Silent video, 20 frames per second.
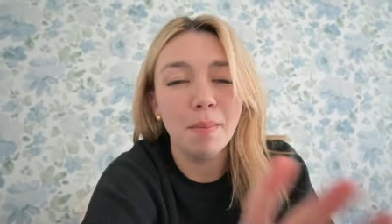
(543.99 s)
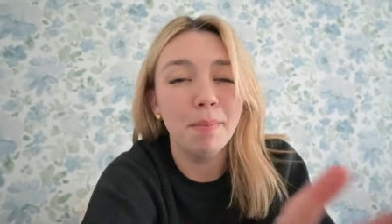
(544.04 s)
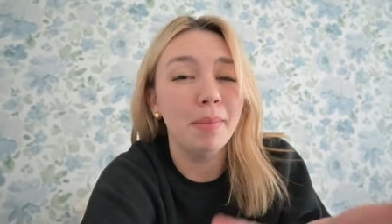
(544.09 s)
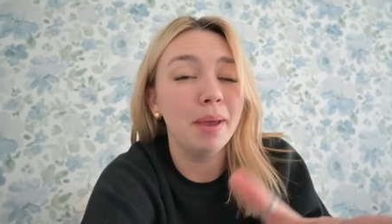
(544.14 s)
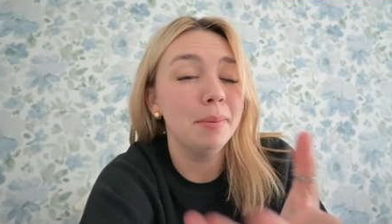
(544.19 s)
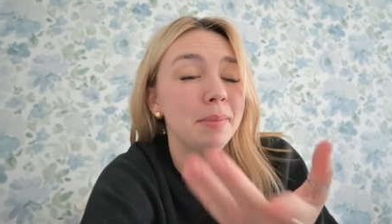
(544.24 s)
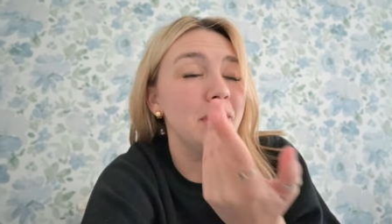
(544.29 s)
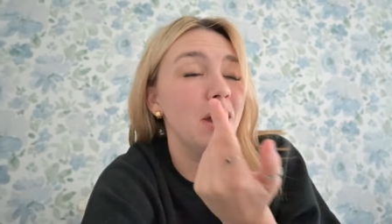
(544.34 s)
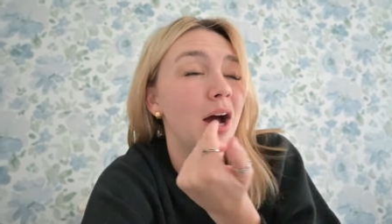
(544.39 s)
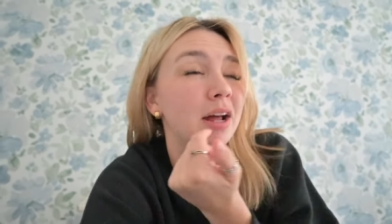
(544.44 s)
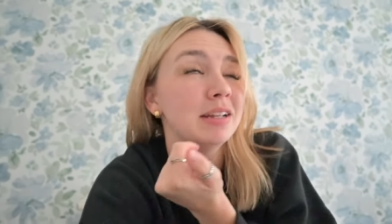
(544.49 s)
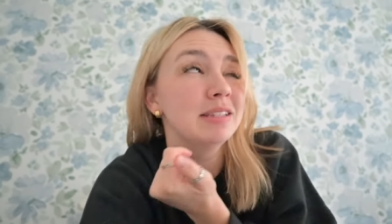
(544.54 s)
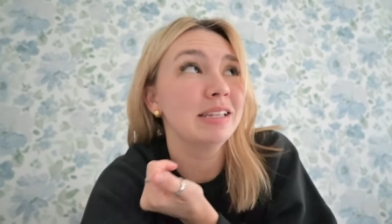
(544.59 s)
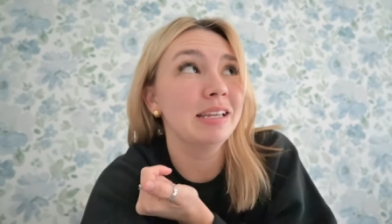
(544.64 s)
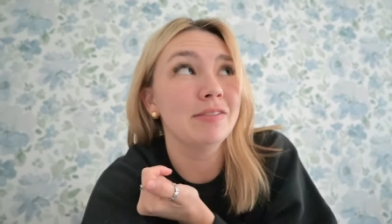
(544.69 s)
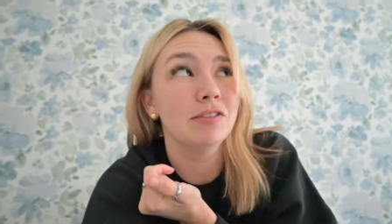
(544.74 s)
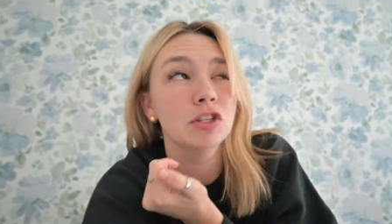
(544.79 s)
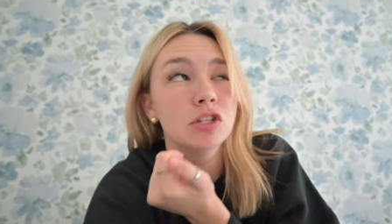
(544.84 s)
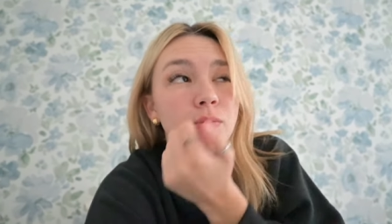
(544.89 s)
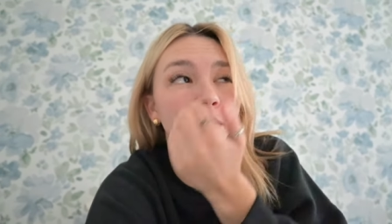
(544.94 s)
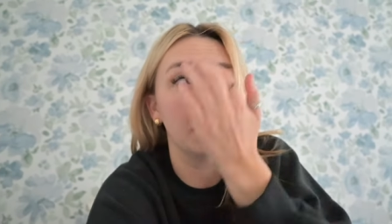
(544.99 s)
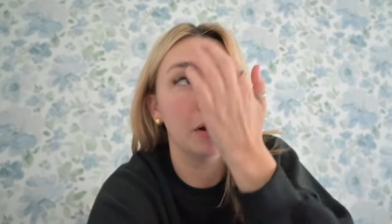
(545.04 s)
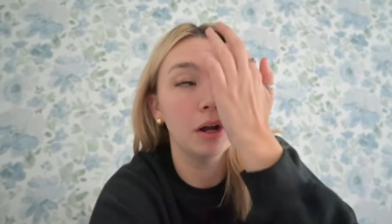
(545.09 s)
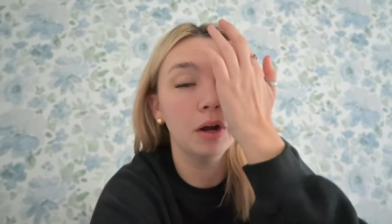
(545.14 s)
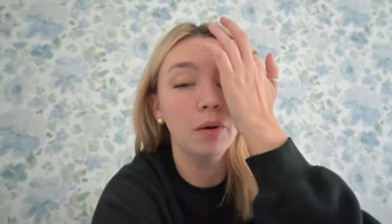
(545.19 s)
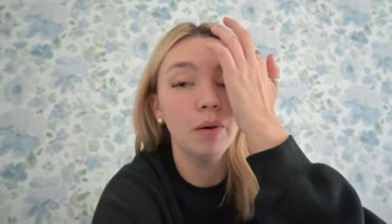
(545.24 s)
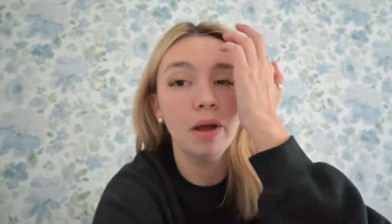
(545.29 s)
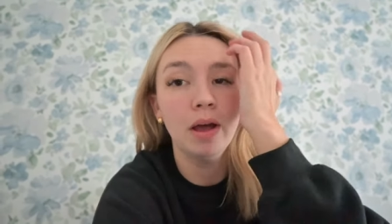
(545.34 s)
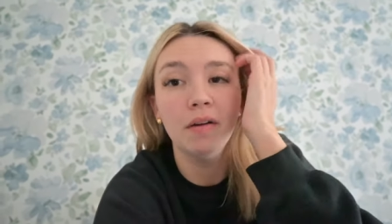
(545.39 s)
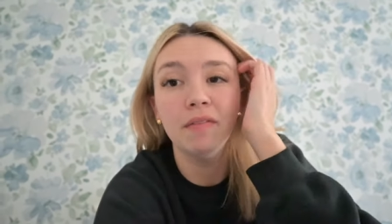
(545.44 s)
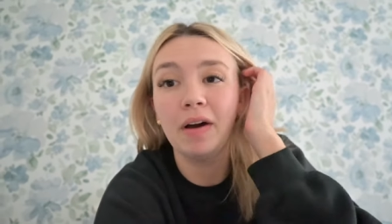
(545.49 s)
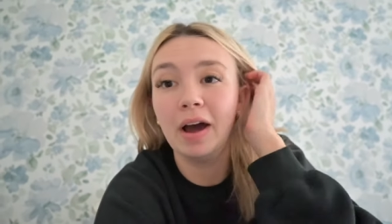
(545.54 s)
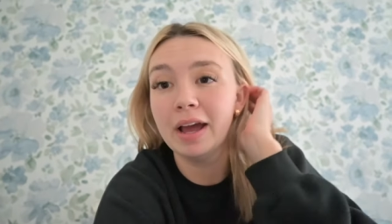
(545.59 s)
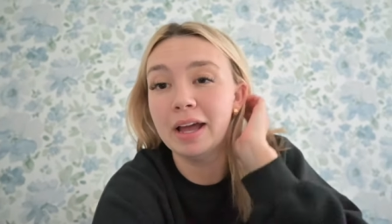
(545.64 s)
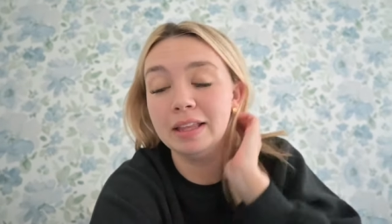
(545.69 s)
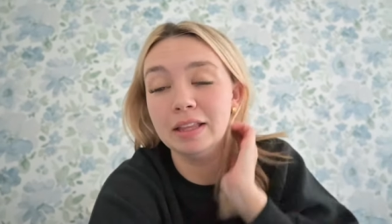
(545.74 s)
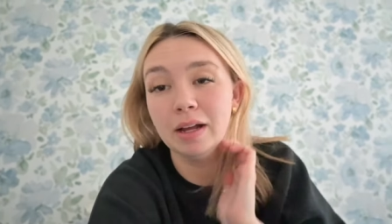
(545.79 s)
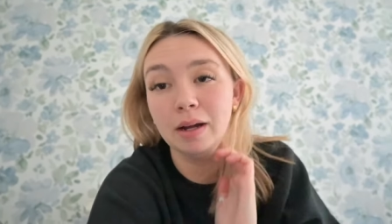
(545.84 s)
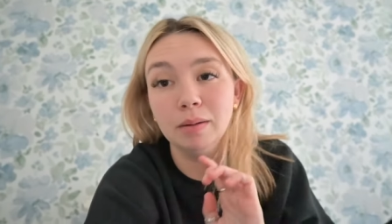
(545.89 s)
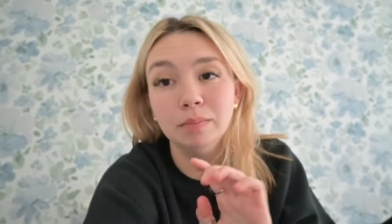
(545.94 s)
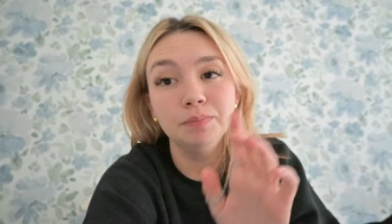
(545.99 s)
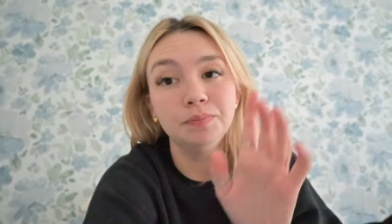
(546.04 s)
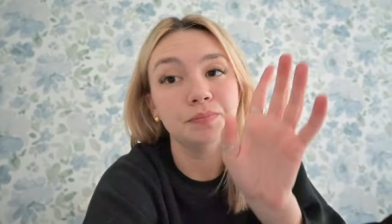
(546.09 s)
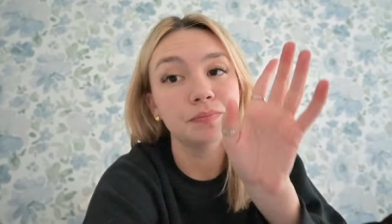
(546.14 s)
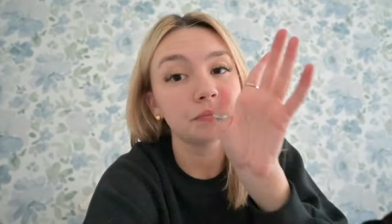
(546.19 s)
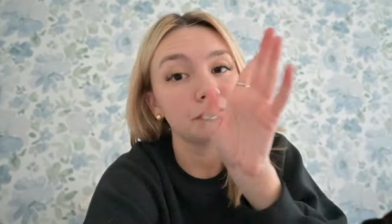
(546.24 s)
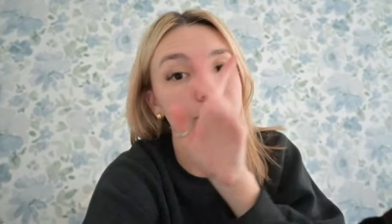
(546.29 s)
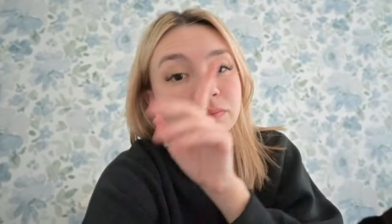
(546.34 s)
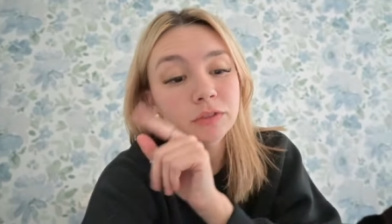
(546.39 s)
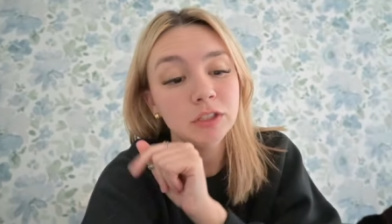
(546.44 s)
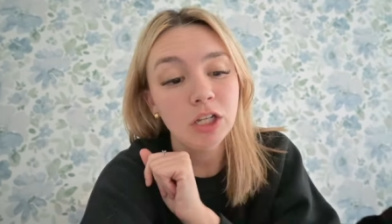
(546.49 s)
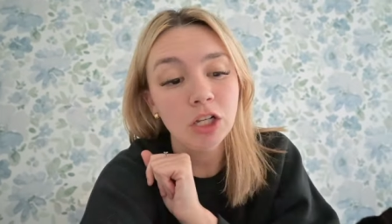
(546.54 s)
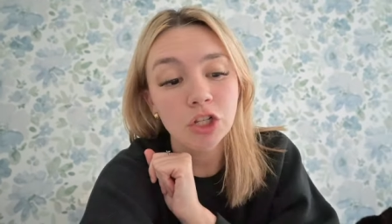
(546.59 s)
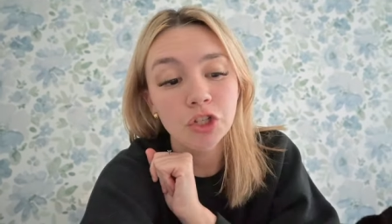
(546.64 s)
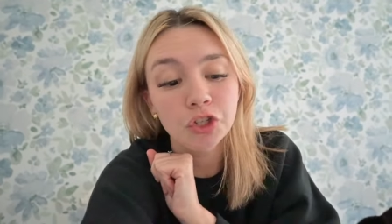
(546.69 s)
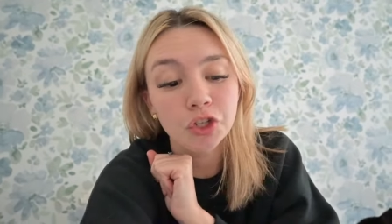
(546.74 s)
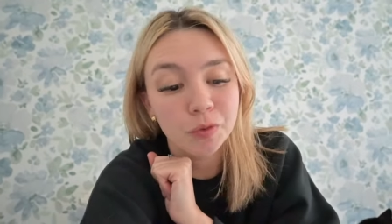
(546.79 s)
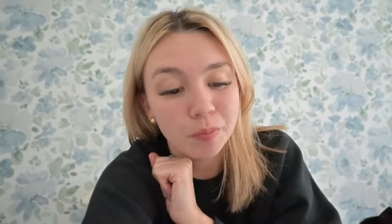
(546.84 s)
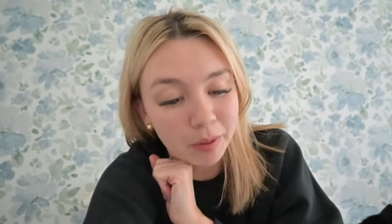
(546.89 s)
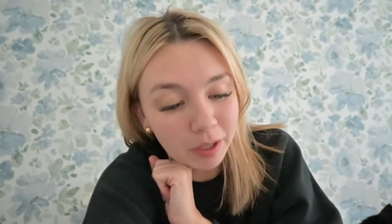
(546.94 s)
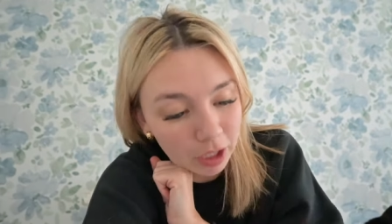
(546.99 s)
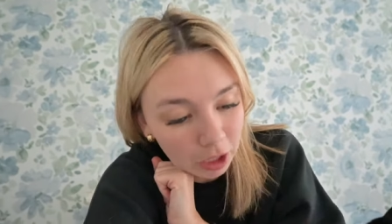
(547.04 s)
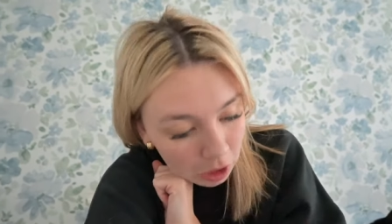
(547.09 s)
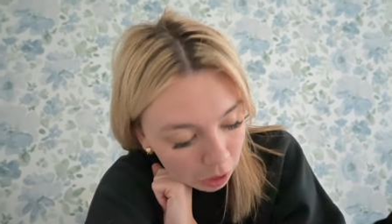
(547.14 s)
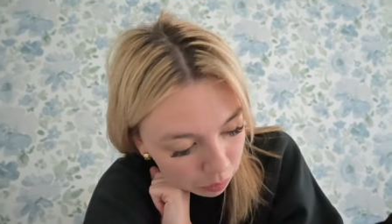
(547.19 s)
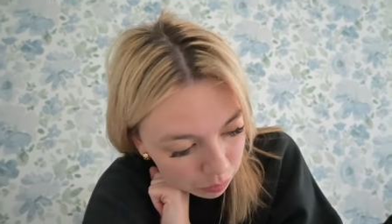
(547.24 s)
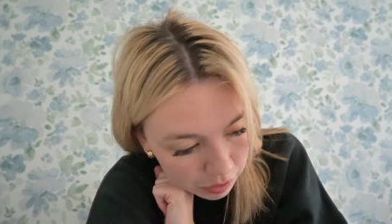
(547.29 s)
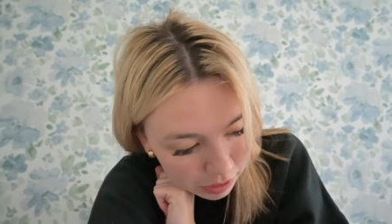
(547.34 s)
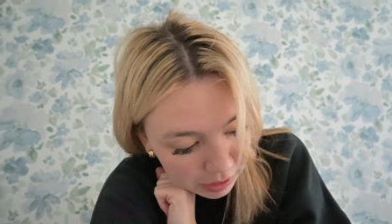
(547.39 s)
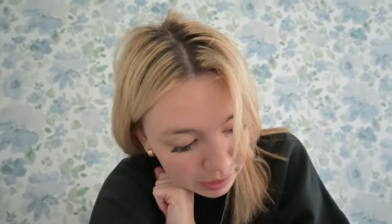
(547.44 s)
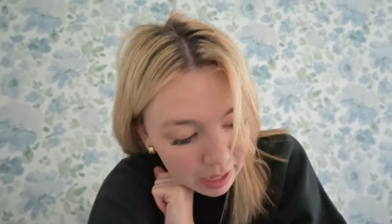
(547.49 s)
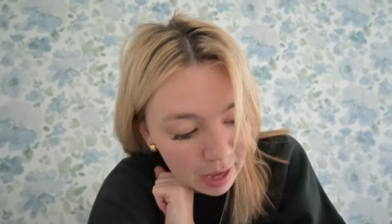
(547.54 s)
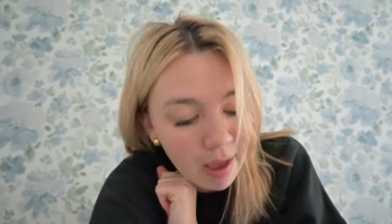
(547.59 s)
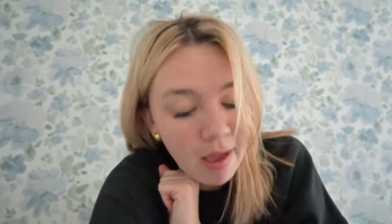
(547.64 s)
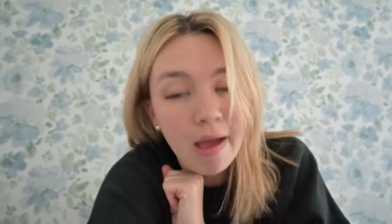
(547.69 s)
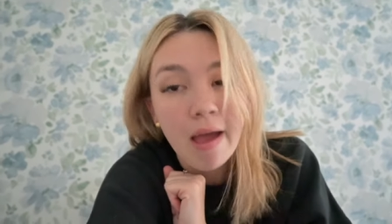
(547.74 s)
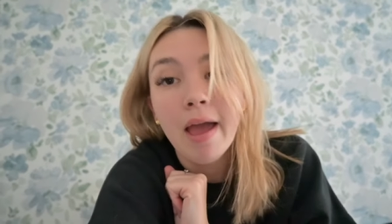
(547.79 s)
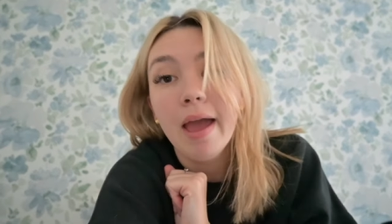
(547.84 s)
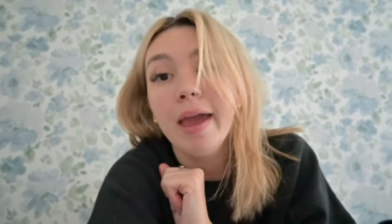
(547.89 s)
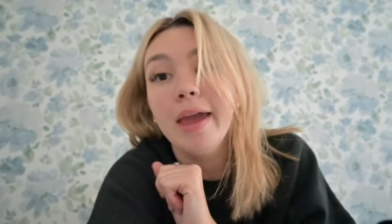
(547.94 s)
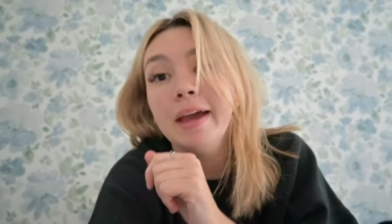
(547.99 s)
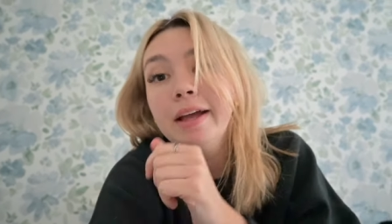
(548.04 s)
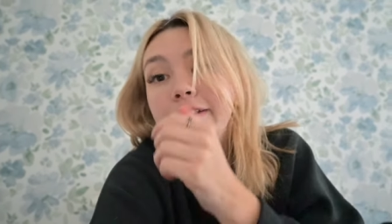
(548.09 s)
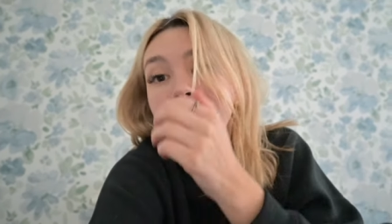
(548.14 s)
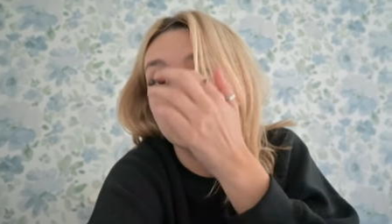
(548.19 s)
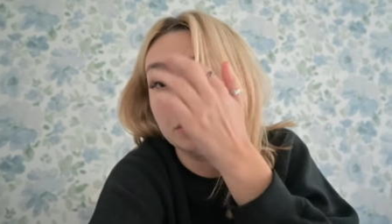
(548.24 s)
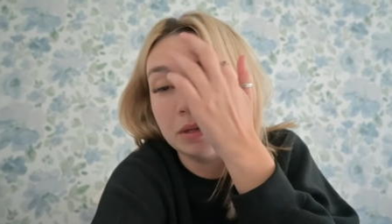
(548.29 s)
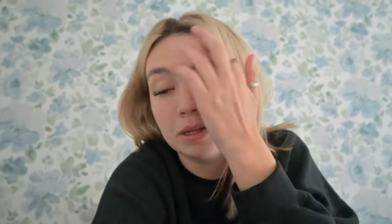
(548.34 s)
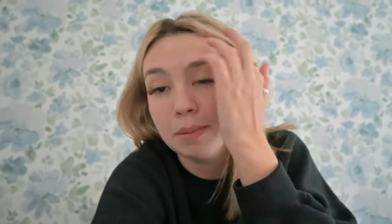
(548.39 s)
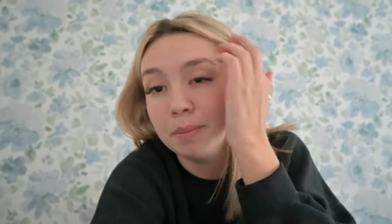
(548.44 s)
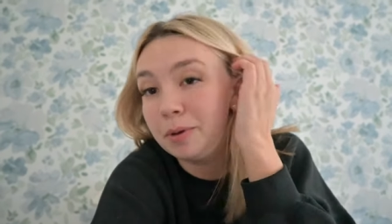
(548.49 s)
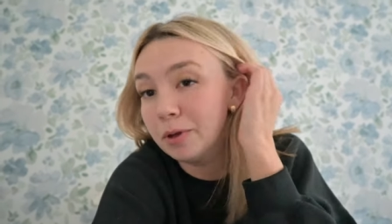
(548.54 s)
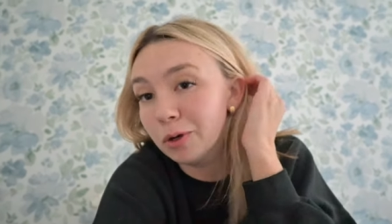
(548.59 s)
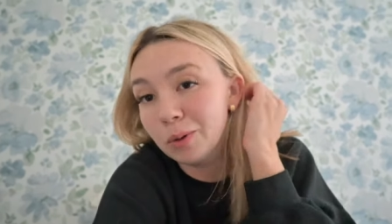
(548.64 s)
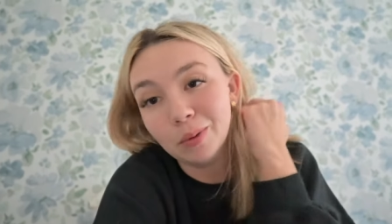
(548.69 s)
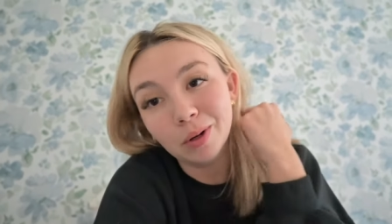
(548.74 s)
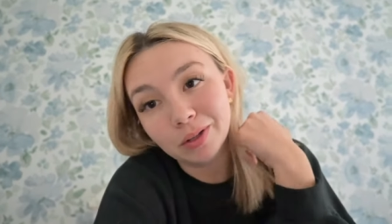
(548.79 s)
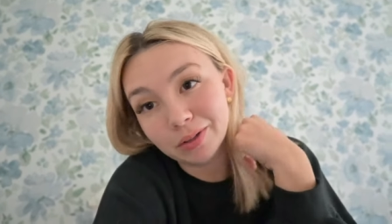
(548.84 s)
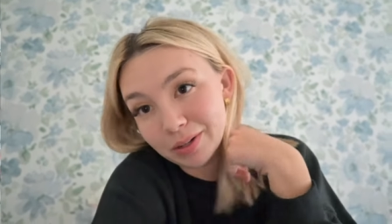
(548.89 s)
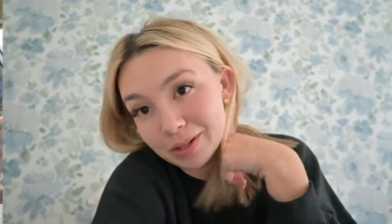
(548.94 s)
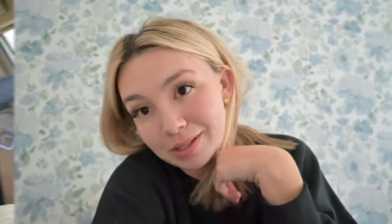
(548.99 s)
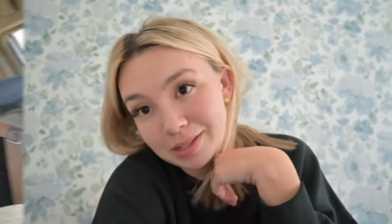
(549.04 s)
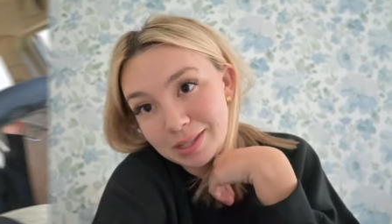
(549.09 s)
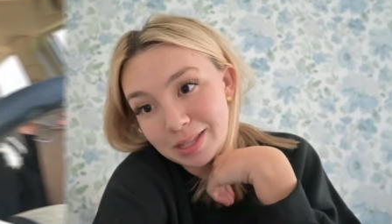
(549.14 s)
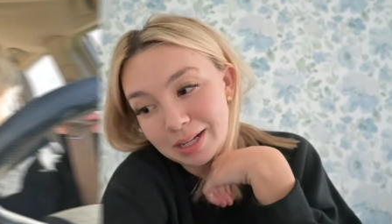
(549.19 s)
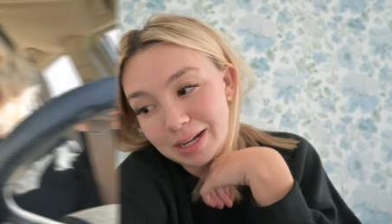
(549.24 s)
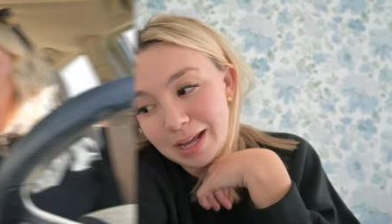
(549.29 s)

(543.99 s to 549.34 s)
Maybe honestly, even tomorrow if I end up just being cozy and doing computer work the rest of the